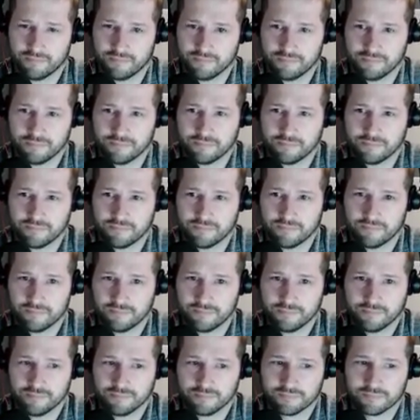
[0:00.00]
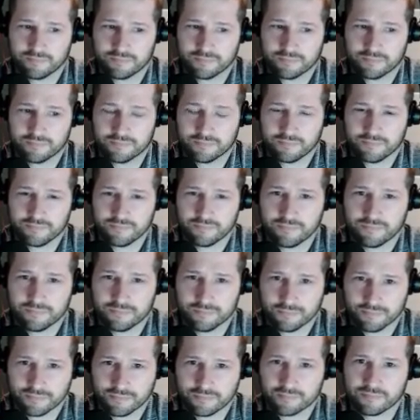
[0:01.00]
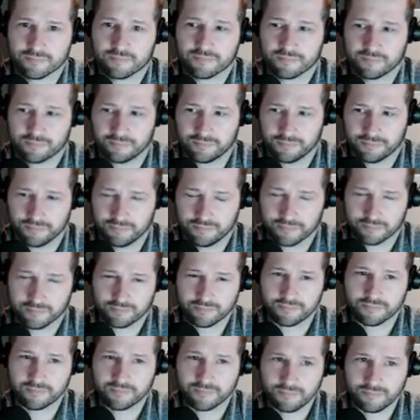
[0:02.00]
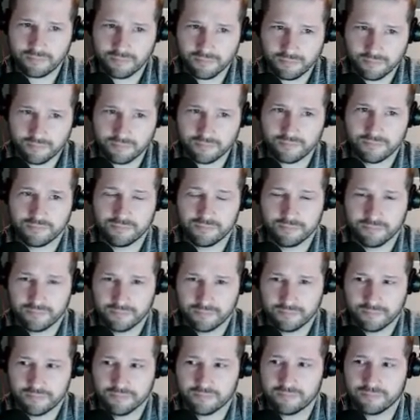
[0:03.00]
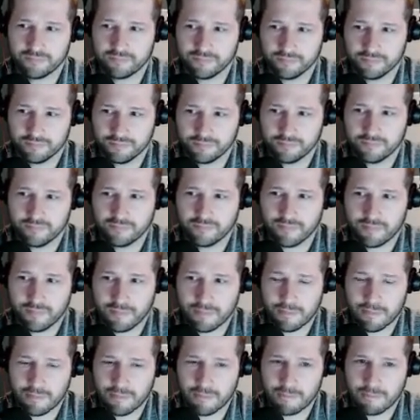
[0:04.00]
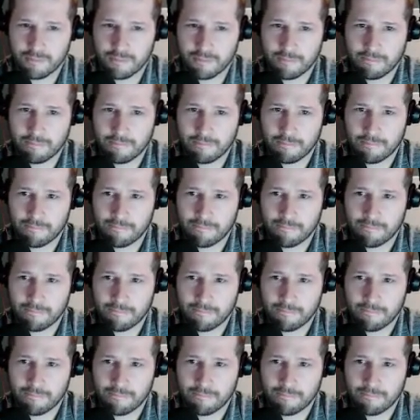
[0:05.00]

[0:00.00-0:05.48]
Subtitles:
[no speech]